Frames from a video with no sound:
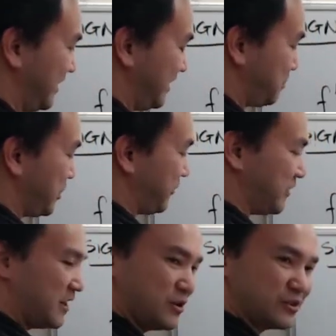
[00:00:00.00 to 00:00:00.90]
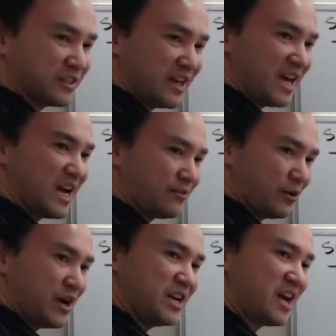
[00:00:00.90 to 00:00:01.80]
prefer using the
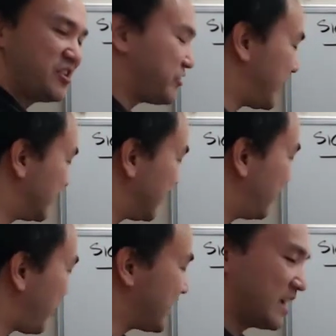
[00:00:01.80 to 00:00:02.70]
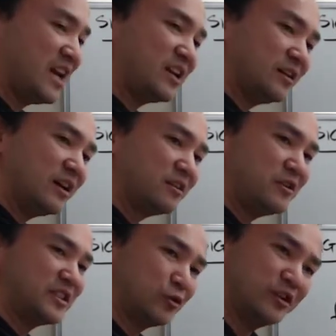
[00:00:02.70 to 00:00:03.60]
arrow indication rather than writing
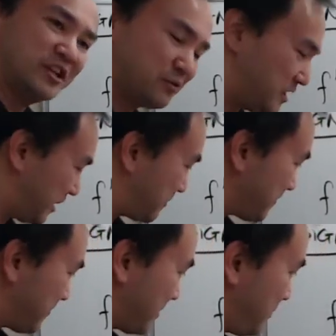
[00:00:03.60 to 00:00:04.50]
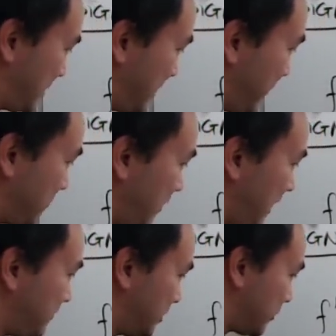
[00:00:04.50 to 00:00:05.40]
increasing or decreasing. But see, from the
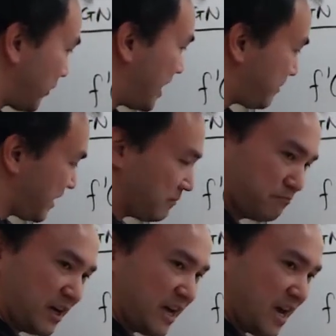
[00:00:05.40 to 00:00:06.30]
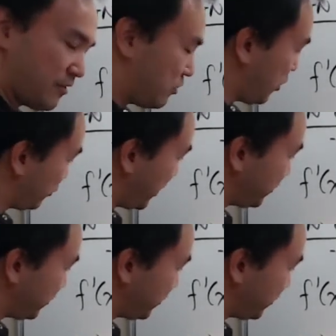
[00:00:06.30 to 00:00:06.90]
left to the right, my arrow notation